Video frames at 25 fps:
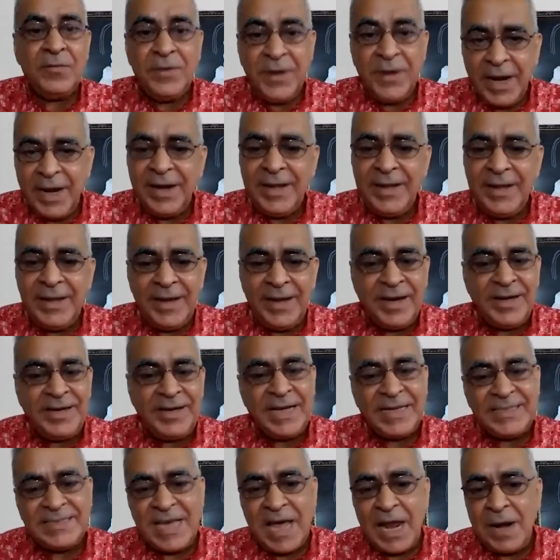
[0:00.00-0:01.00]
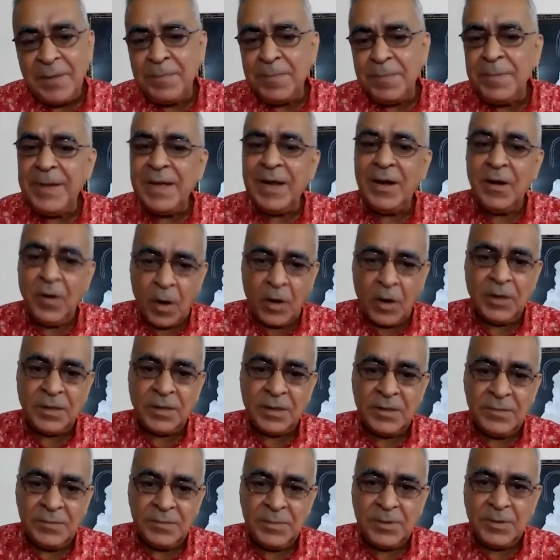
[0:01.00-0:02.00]
Really, it has helped me a lot
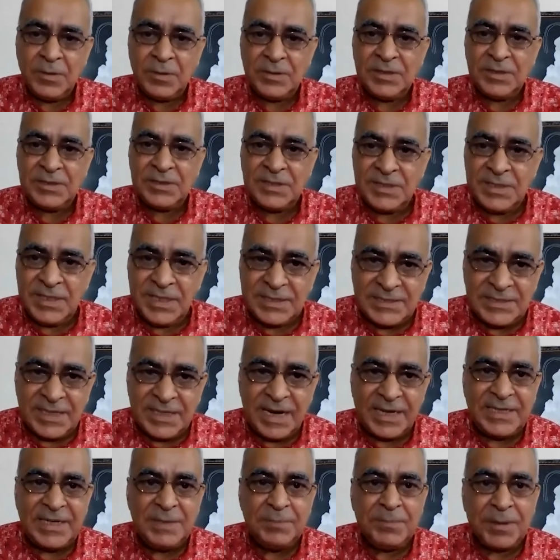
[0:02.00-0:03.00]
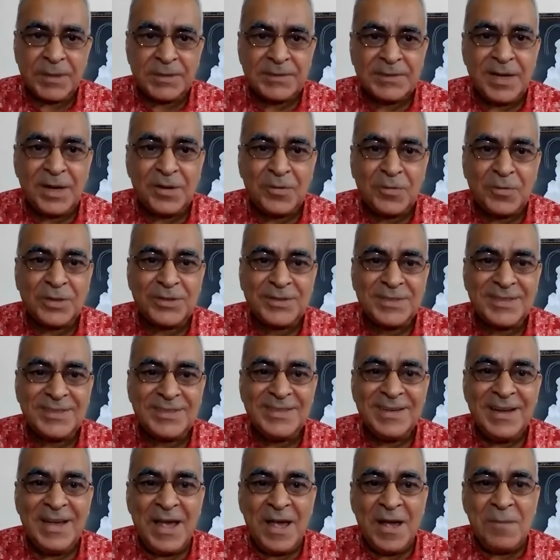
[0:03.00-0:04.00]
because this is slightly personal
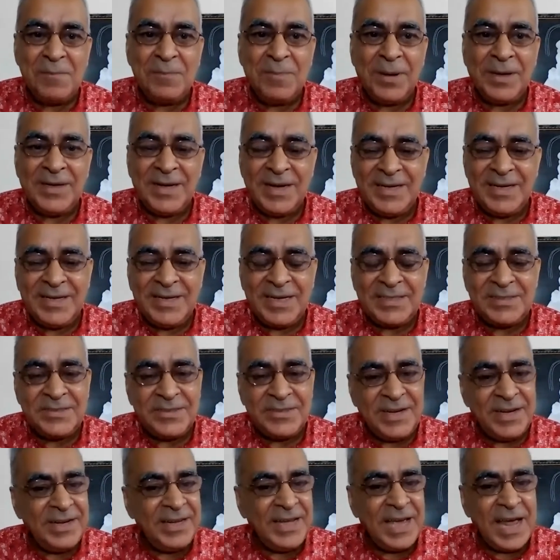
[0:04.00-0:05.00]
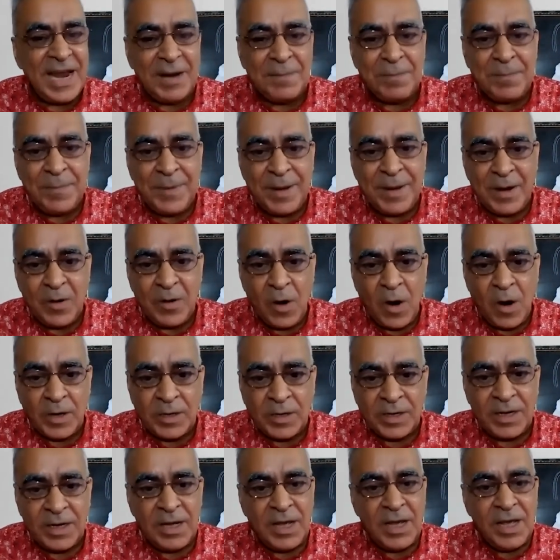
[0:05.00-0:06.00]
question, but it really helped me a
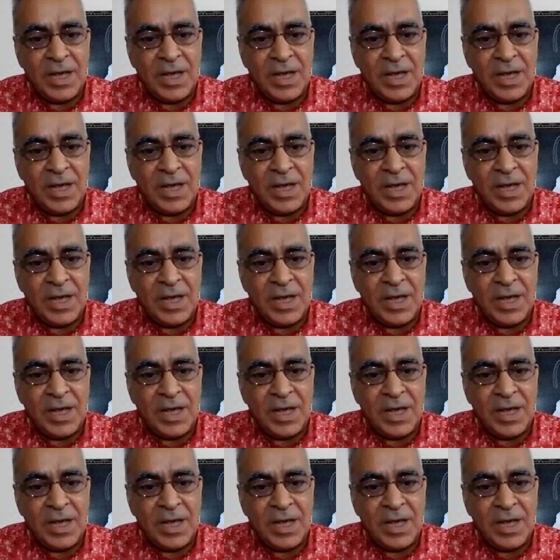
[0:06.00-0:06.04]
lot